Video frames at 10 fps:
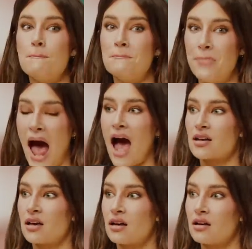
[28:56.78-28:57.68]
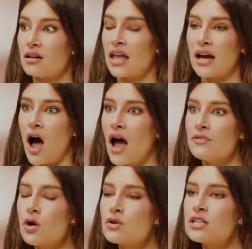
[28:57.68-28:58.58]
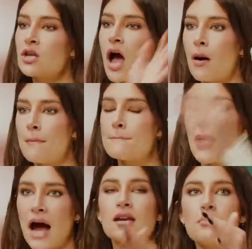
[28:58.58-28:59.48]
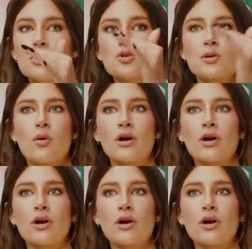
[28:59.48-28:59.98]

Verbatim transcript: is coming back. back. Like yep. I've noticed. My numbers were